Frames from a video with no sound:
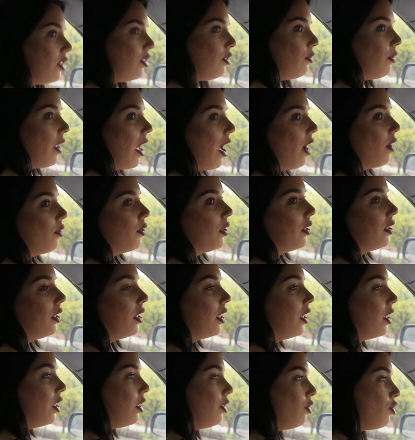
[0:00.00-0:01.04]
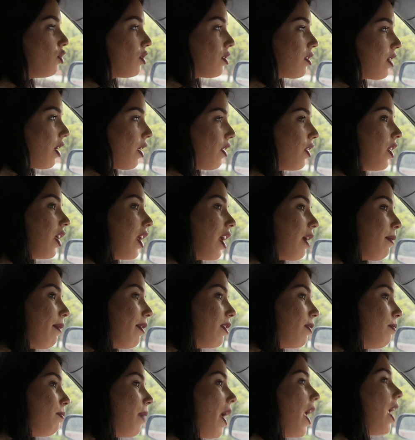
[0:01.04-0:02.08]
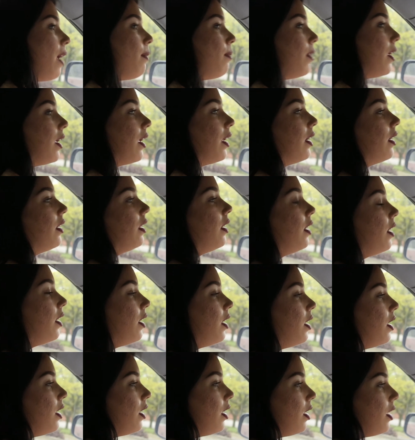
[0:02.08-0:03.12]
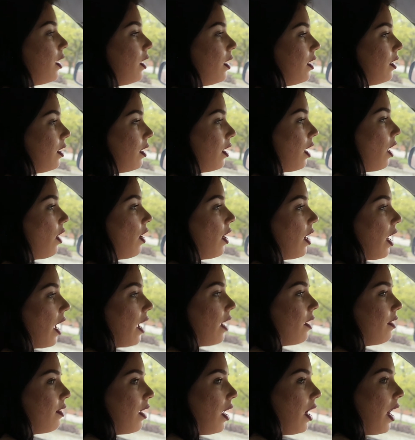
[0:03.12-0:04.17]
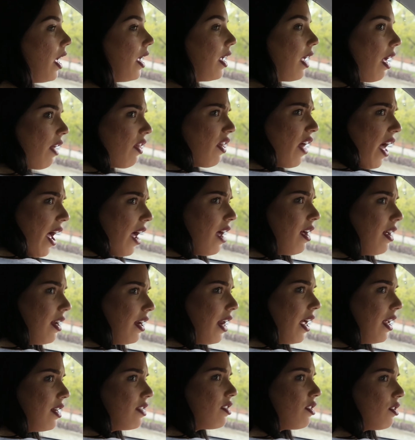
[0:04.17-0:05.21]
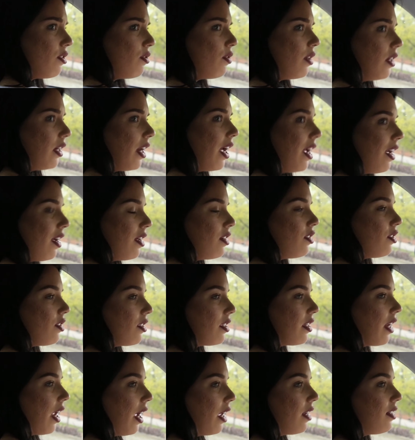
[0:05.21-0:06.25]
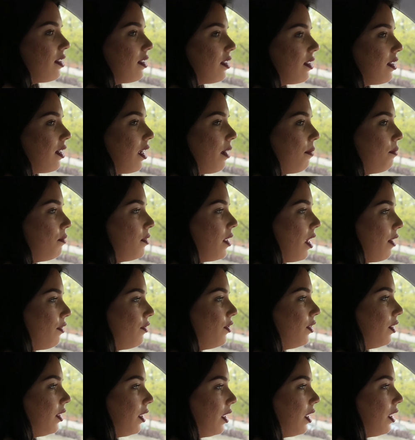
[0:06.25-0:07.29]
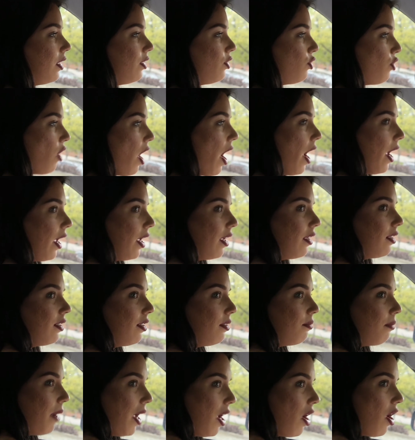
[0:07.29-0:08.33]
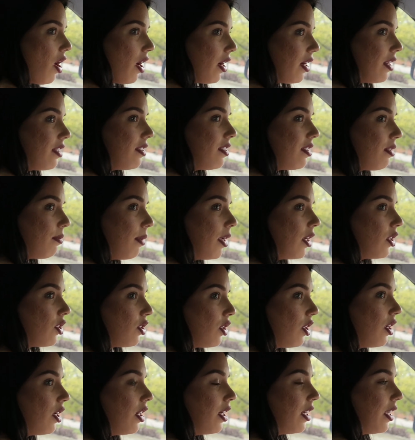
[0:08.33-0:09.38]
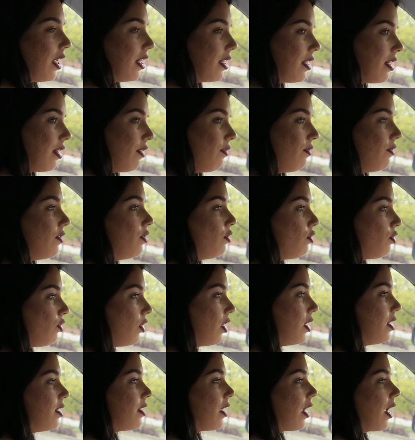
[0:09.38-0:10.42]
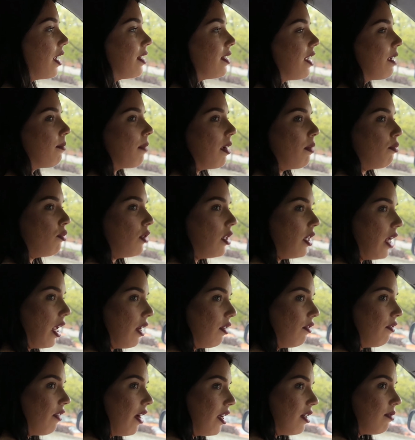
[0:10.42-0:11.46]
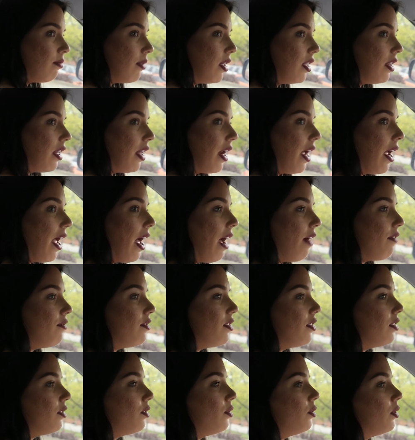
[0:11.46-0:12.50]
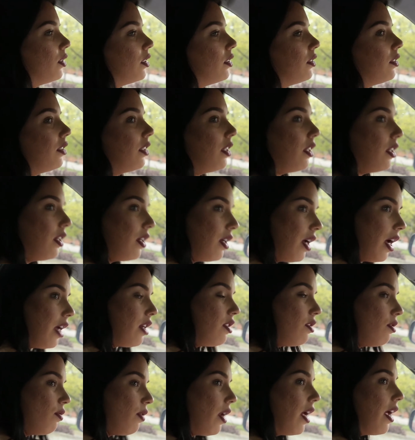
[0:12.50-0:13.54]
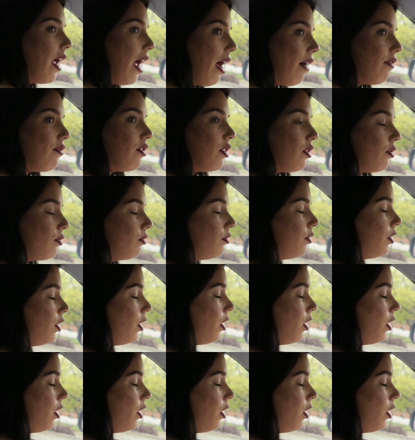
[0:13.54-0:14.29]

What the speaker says: in you now, and you should start thinking about the baby, and and I get that, and I do, and I understand, and I'm definitely trying my hardest to make sure it gets enough nutrients. Like I take my prenatal vitamin that I have to, and I do what I have to,